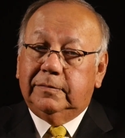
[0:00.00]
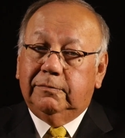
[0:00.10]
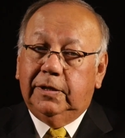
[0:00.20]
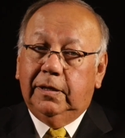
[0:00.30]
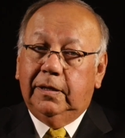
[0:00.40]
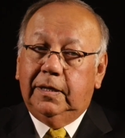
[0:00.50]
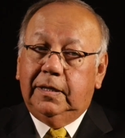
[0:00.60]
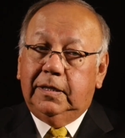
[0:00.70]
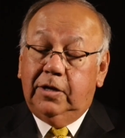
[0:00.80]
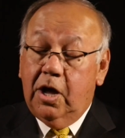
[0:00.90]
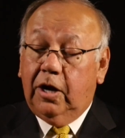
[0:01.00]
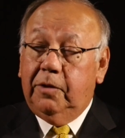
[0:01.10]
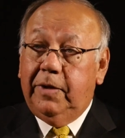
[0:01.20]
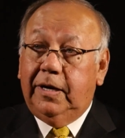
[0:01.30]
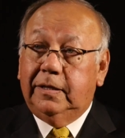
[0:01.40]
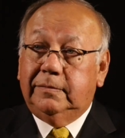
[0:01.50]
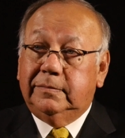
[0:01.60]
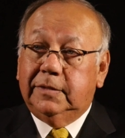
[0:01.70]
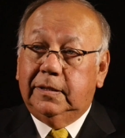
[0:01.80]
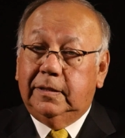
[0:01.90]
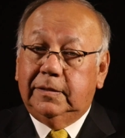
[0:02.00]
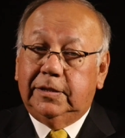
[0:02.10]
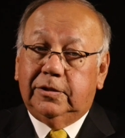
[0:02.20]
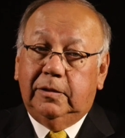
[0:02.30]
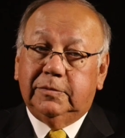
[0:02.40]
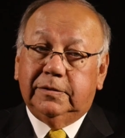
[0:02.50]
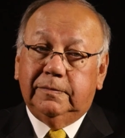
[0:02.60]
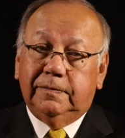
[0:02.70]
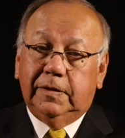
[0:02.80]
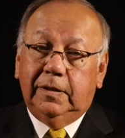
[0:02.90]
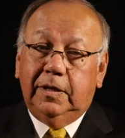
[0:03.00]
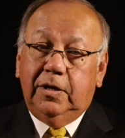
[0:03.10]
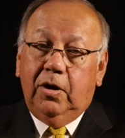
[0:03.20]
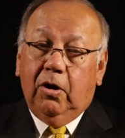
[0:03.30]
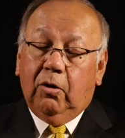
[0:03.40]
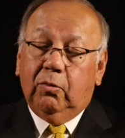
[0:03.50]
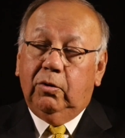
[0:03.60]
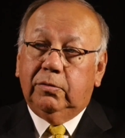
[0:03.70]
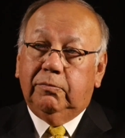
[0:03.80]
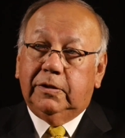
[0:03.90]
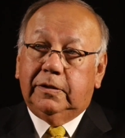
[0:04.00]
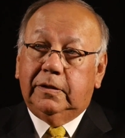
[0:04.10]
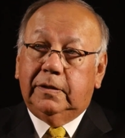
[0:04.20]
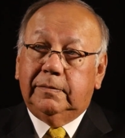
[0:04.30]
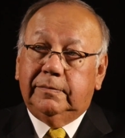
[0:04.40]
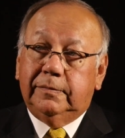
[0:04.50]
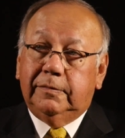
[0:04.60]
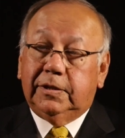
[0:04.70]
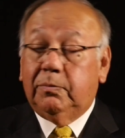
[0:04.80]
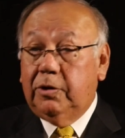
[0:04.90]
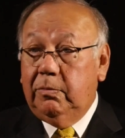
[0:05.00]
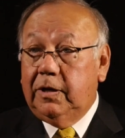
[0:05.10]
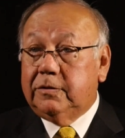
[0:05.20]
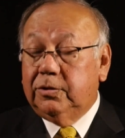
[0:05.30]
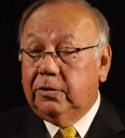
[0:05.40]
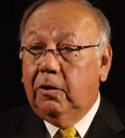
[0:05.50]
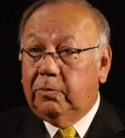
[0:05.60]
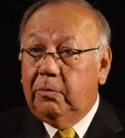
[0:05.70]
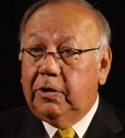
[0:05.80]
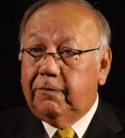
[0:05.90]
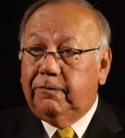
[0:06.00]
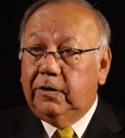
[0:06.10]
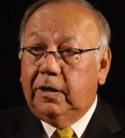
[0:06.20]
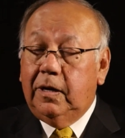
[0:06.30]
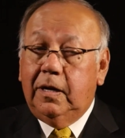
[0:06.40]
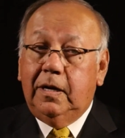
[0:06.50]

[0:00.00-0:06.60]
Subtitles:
well documented in terms of our growth with the permanent, so-called permanent fund,